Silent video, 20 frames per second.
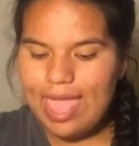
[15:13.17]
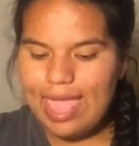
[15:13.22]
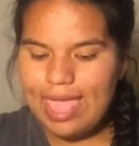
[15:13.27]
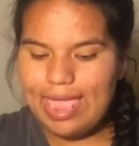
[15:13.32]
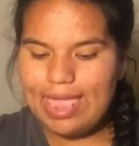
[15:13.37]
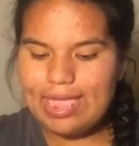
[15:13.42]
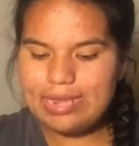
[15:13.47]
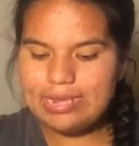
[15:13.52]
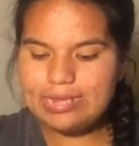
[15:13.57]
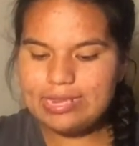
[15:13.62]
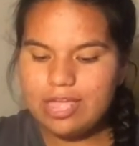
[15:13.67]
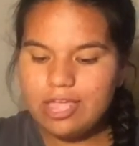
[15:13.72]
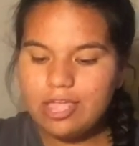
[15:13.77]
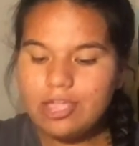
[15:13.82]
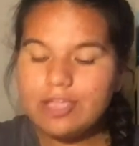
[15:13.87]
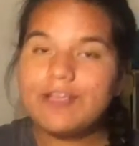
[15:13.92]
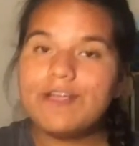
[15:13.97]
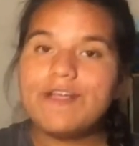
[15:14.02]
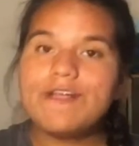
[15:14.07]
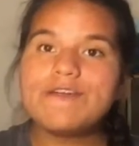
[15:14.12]
And
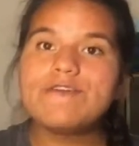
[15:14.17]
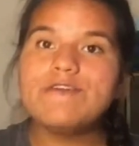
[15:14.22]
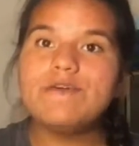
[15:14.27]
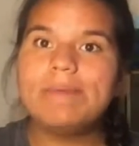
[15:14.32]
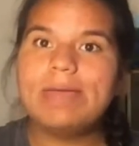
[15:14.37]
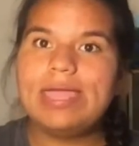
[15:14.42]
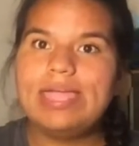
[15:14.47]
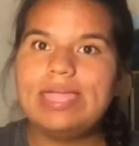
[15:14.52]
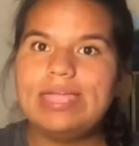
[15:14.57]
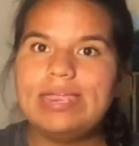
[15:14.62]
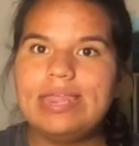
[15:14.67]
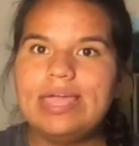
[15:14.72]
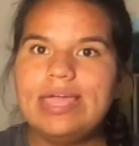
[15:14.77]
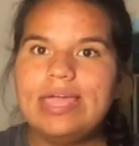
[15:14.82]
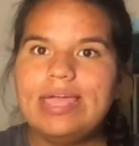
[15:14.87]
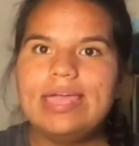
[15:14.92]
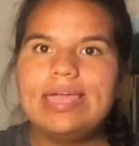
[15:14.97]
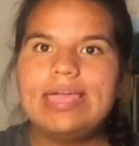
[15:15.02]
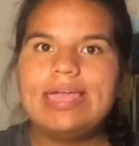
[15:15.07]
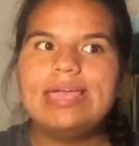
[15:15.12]
Kurt Cobain
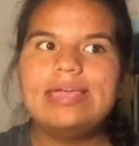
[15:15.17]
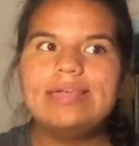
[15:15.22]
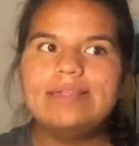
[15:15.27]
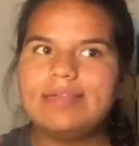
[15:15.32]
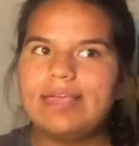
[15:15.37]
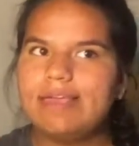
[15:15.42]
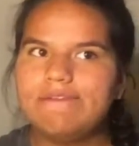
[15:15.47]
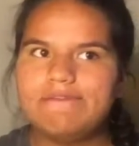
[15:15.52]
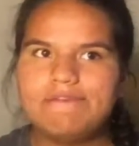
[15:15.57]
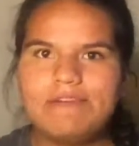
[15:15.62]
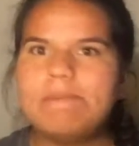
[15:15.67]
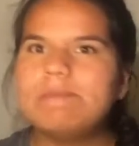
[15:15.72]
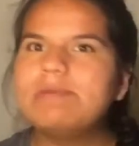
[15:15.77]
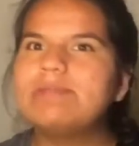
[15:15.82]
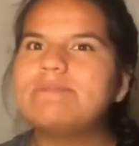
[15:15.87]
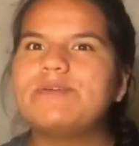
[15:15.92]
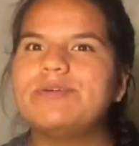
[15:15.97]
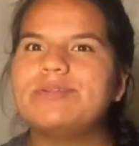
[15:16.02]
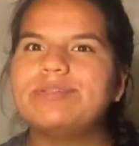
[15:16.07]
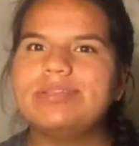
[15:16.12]
is a
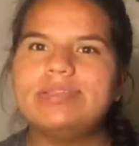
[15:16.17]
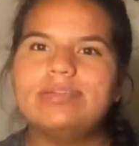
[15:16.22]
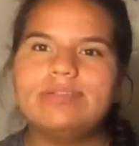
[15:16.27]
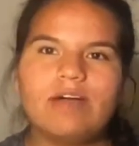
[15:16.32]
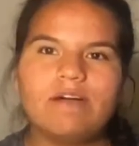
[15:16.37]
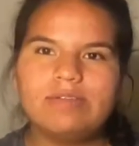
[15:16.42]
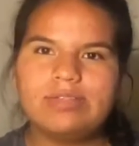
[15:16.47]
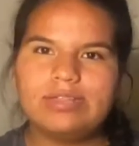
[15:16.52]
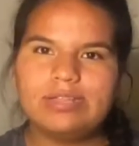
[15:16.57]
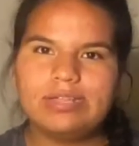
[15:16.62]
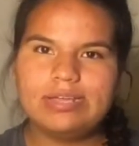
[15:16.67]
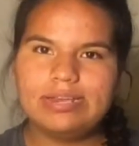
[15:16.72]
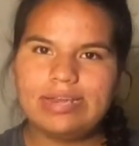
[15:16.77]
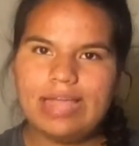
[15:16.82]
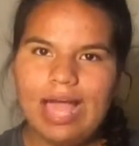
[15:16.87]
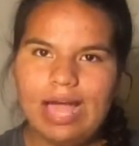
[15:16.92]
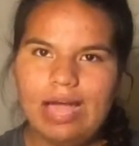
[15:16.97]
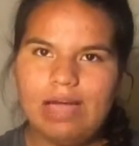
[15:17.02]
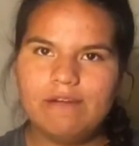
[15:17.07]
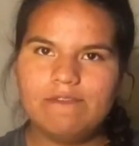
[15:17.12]
famous person. He's obviously going
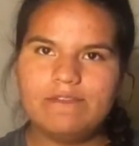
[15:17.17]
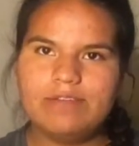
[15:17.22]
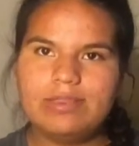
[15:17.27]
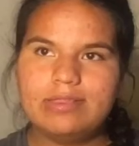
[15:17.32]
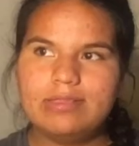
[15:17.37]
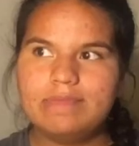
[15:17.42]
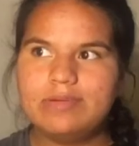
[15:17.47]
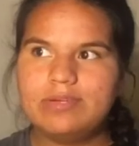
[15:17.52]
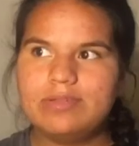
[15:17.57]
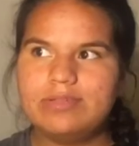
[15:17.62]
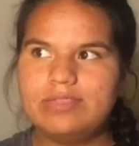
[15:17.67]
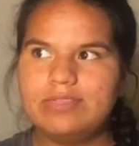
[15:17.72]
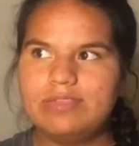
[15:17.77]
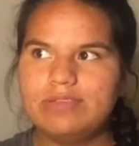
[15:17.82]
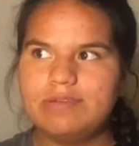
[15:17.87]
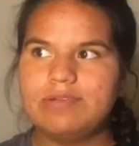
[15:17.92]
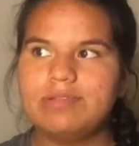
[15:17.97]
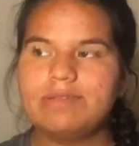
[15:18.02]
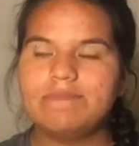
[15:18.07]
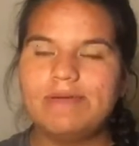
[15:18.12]
to have conspiracy
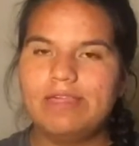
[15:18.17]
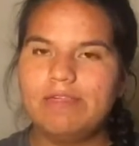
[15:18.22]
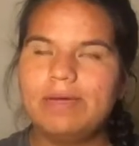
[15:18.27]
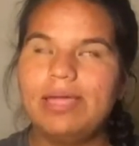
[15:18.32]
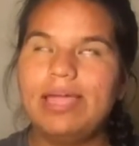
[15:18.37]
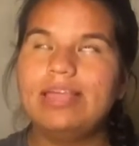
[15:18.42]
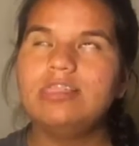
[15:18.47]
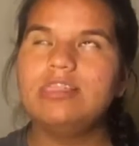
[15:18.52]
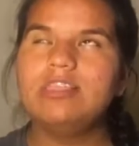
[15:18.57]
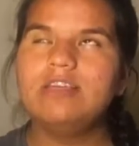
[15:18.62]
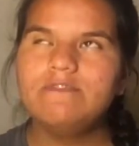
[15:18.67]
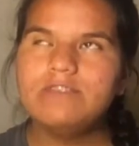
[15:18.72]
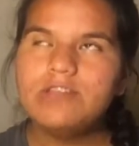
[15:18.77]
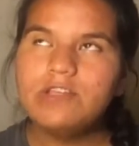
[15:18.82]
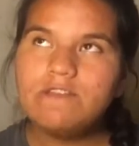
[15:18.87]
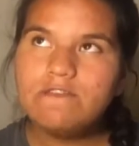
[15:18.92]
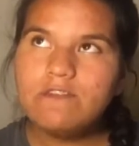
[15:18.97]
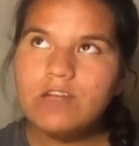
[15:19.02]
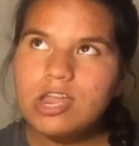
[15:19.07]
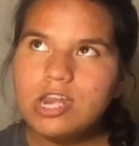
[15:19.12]
theories. By the way, I love
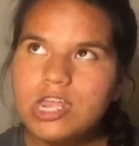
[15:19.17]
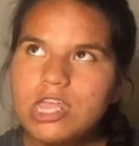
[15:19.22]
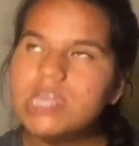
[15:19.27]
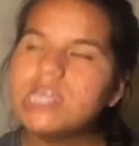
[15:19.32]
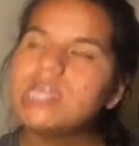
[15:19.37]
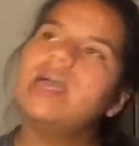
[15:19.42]
Nirvana.